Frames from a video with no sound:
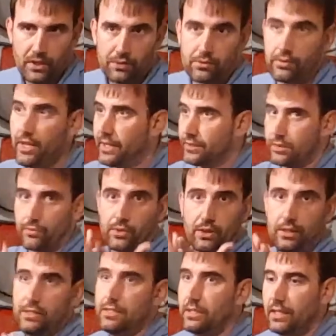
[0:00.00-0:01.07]
So yeah, it's
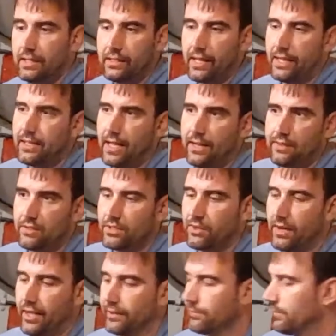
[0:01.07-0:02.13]
real easy to get that
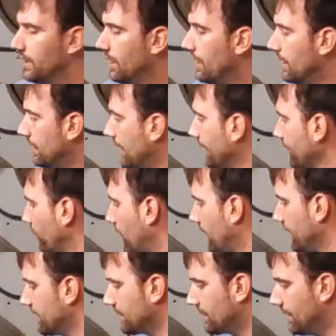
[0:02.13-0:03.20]
canister out.
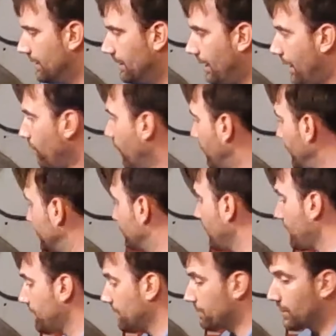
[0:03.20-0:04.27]
Likewise, uh, when we
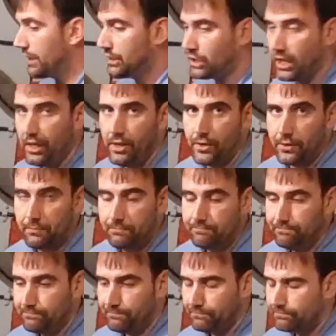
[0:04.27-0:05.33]
drop the breech here,